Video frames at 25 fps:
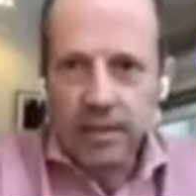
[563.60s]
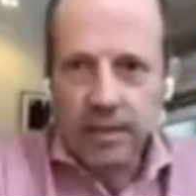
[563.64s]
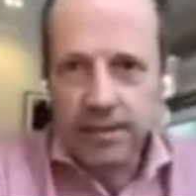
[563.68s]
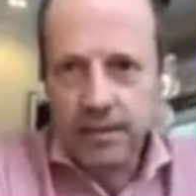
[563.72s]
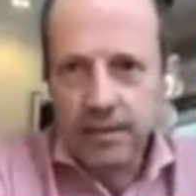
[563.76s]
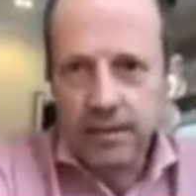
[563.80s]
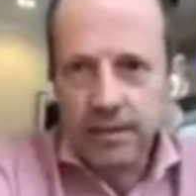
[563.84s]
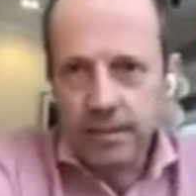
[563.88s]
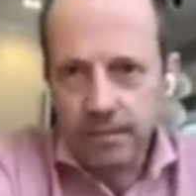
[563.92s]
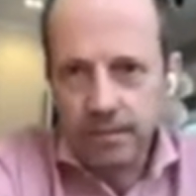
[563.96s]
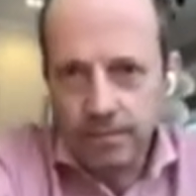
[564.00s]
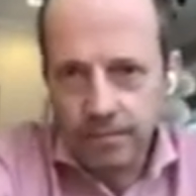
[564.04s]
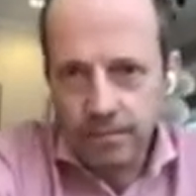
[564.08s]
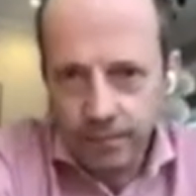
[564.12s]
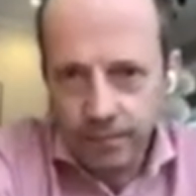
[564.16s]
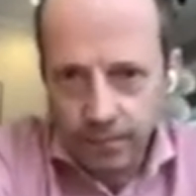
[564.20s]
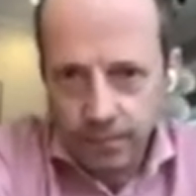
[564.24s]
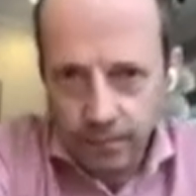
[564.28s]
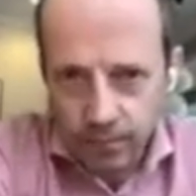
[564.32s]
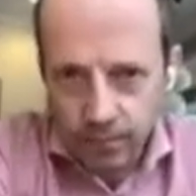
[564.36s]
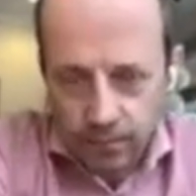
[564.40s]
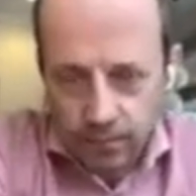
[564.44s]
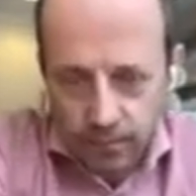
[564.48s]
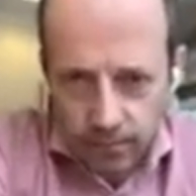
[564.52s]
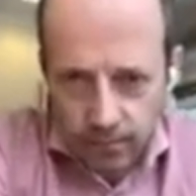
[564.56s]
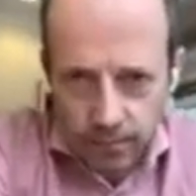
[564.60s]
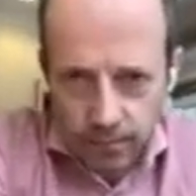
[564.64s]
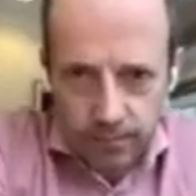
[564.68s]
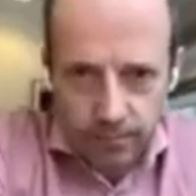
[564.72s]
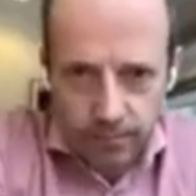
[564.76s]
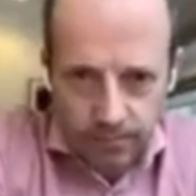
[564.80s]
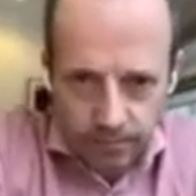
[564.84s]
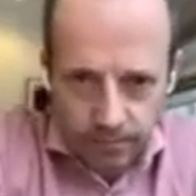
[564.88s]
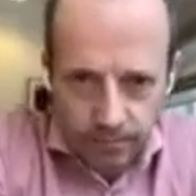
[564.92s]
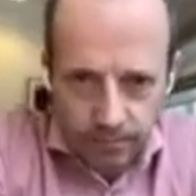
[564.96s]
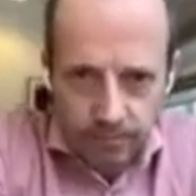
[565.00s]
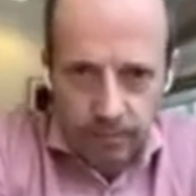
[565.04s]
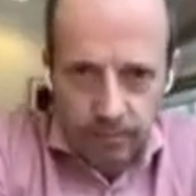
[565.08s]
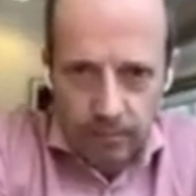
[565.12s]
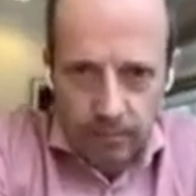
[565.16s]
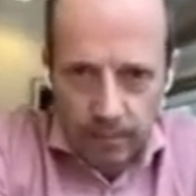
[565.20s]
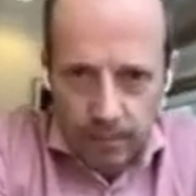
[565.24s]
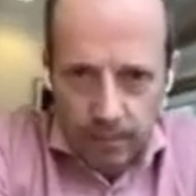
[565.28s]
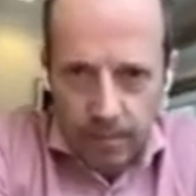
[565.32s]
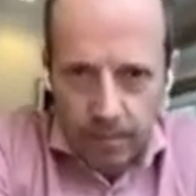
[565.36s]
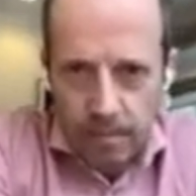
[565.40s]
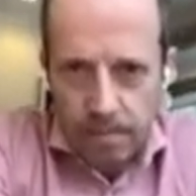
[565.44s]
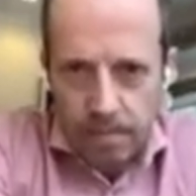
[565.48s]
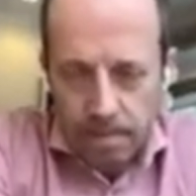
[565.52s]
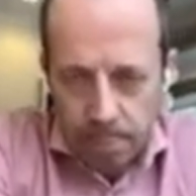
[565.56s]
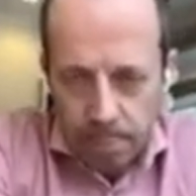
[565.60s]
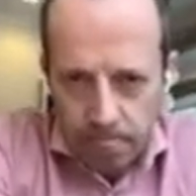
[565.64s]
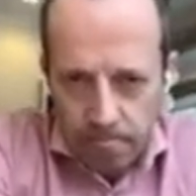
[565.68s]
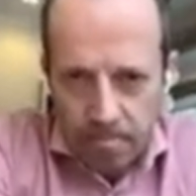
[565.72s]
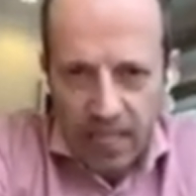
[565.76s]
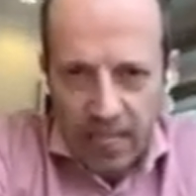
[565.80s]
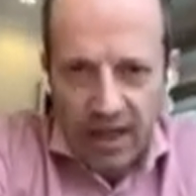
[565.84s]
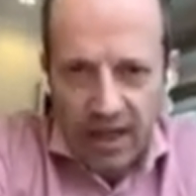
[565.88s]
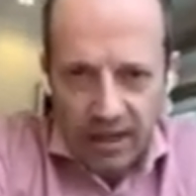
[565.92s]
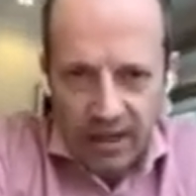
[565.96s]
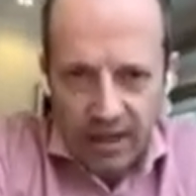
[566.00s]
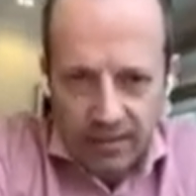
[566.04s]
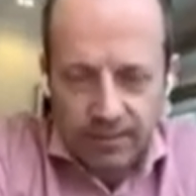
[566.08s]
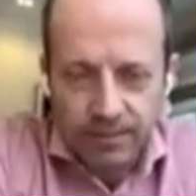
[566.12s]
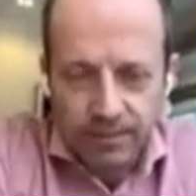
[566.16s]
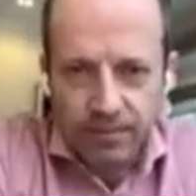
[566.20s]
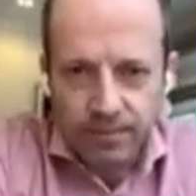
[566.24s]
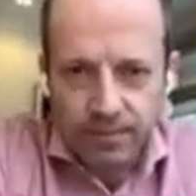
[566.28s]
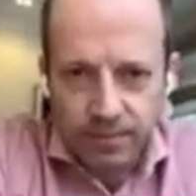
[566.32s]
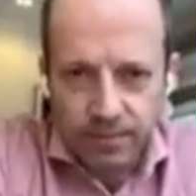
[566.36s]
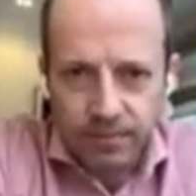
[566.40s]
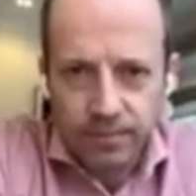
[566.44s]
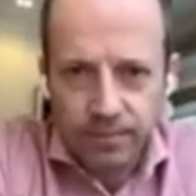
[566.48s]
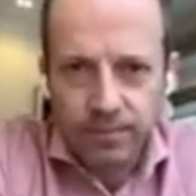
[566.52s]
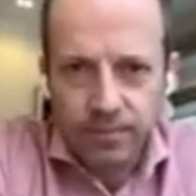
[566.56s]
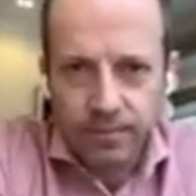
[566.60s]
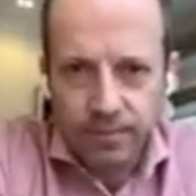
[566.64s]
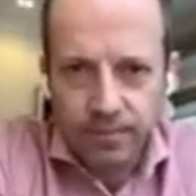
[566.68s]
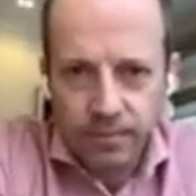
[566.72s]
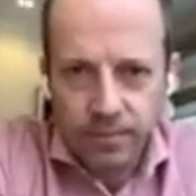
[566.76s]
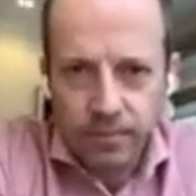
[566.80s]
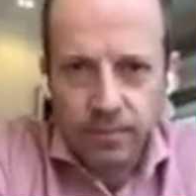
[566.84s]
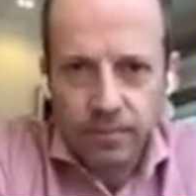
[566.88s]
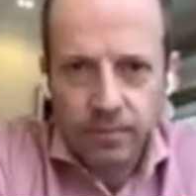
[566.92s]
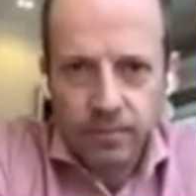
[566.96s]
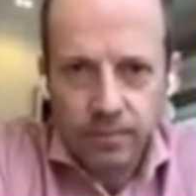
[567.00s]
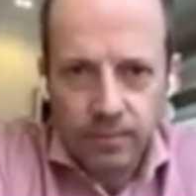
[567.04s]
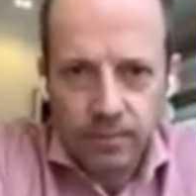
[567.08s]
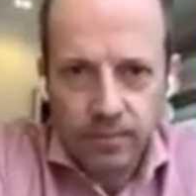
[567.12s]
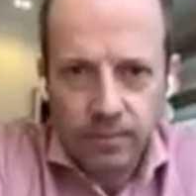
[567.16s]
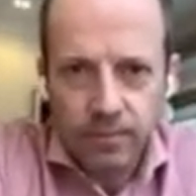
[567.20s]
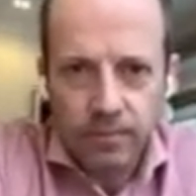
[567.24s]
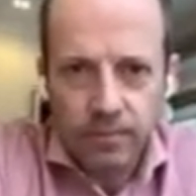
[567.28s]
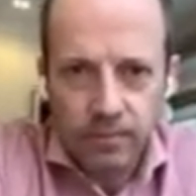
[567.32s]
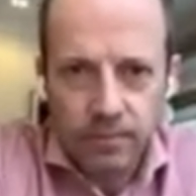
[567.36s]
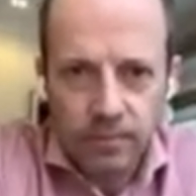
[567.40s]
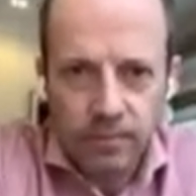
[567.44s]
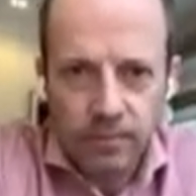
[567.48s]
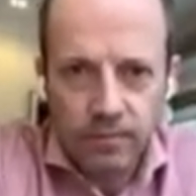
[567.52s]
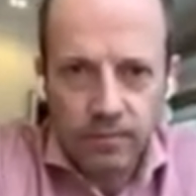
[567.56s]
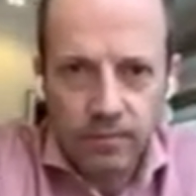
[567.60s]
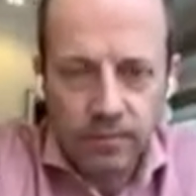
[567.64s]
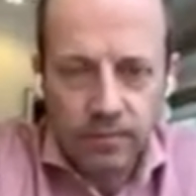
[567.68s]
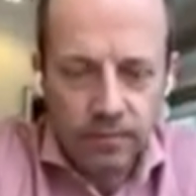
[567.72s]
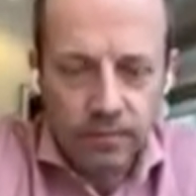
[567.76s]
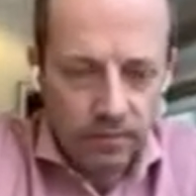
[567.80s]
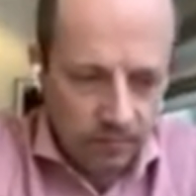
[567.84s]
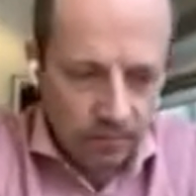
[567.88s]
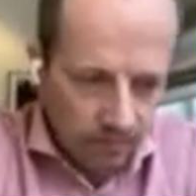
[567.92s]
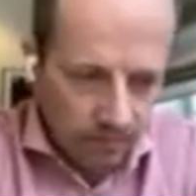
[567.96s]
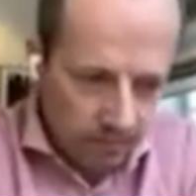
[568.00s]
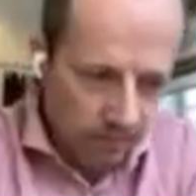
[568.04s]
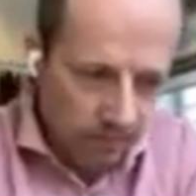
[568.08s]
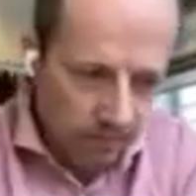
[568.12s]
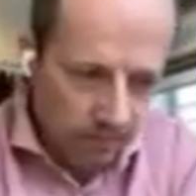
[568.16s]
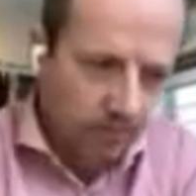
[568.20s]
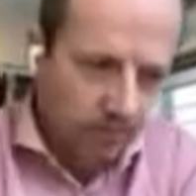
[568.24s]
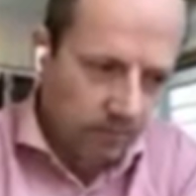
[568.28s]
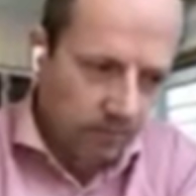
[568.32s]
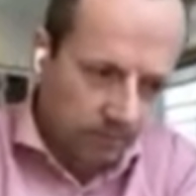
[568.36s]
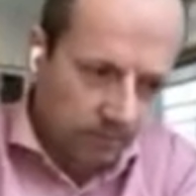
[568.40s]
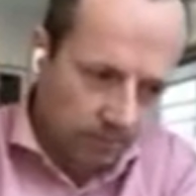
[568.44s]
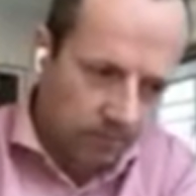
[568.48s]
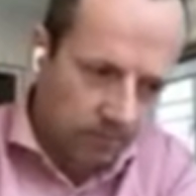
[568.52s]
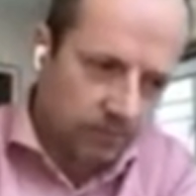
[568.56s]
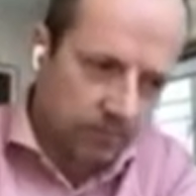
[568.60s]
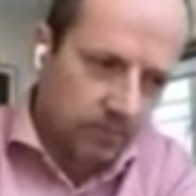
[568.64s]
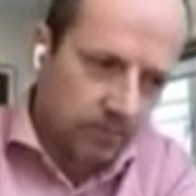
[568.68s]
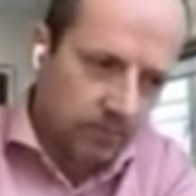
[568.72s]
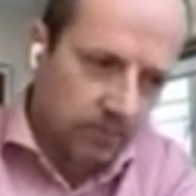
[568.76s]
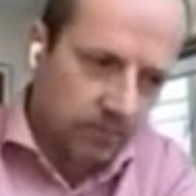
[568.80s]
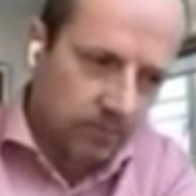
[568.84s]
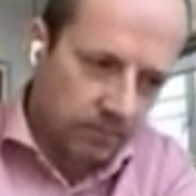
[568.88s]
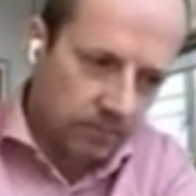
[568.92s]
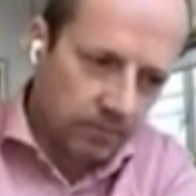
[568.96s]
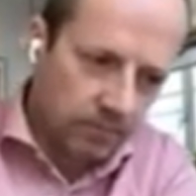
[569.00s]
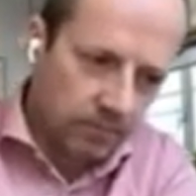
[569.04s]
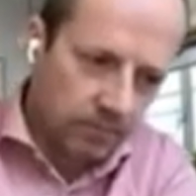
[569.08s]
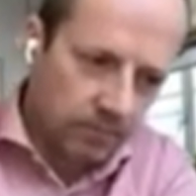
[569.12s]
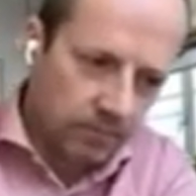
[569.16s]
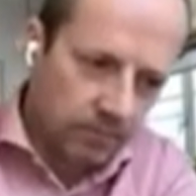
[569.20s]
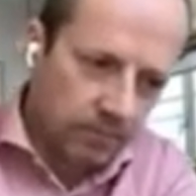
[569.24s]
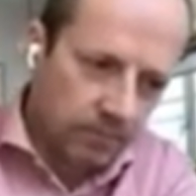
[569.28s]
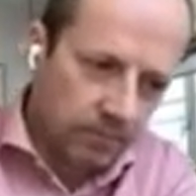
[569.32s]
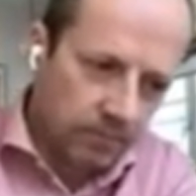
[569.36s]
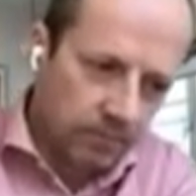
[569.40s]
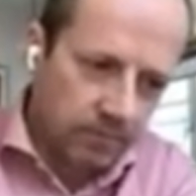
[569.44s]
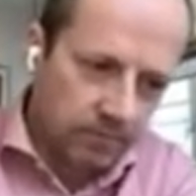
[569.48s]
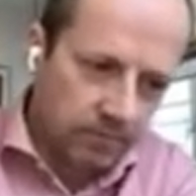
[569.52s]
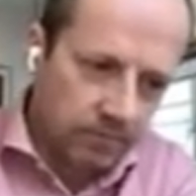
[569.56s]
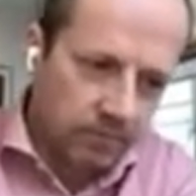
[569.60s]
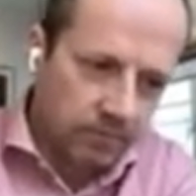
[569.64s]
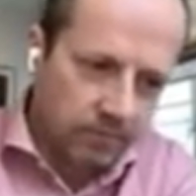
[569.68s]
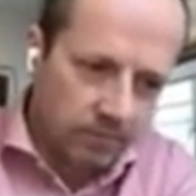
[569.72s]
This person isn't speaking.